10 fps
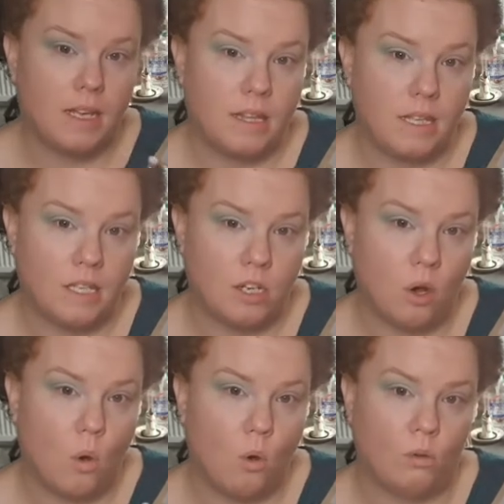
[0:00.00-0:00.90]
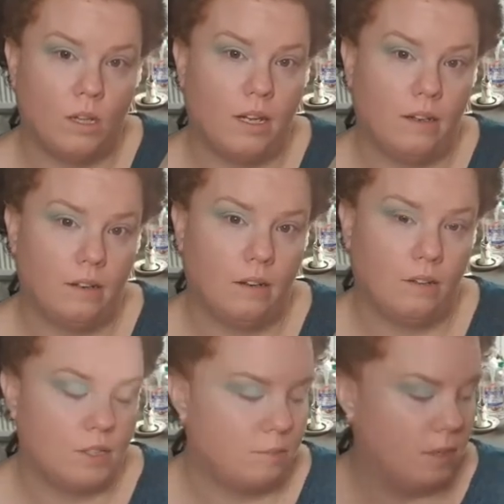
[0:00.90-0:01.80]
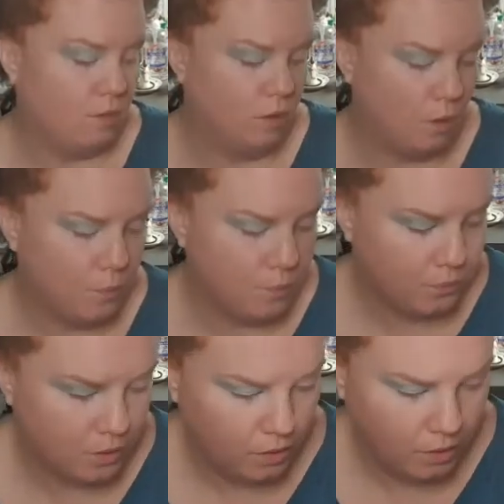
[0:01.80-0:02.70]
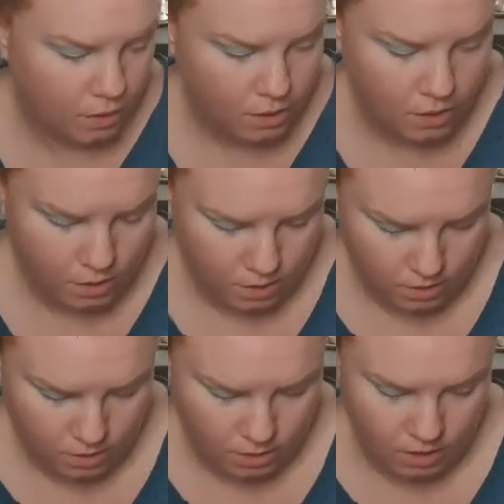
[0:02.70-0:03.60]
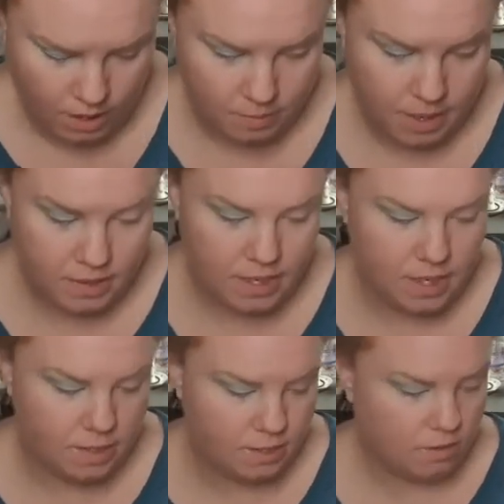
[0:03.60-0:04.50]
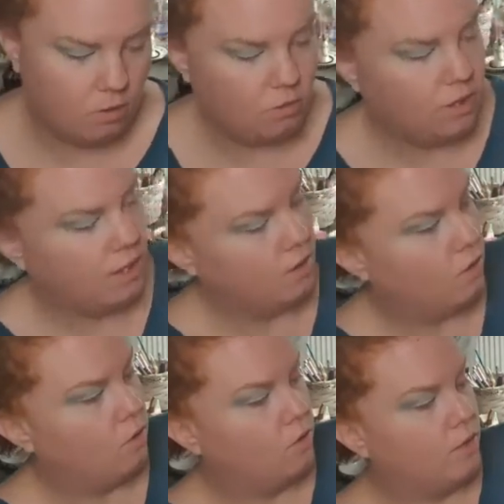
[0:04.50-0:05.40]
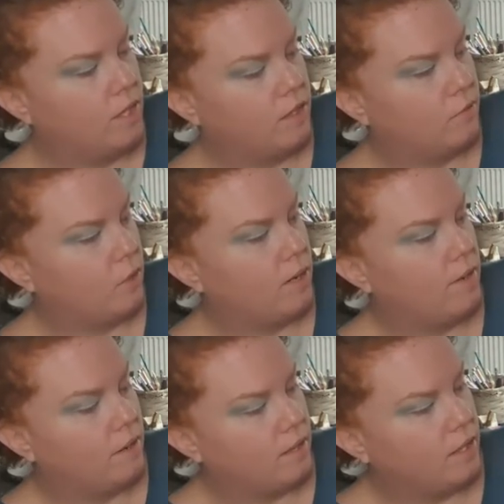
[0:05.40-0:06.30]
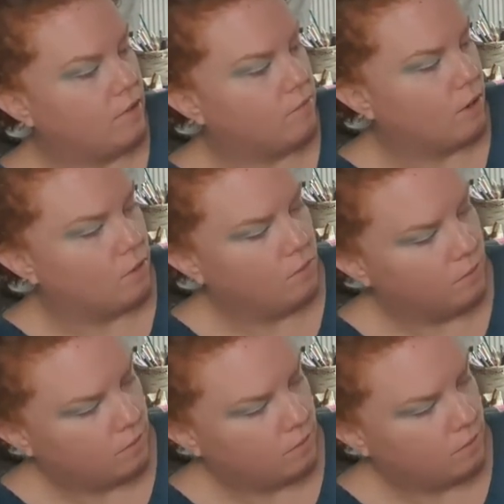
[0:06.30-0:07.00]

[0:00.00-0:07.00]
and these are all glitter on this middle row. So and these all this row here and this row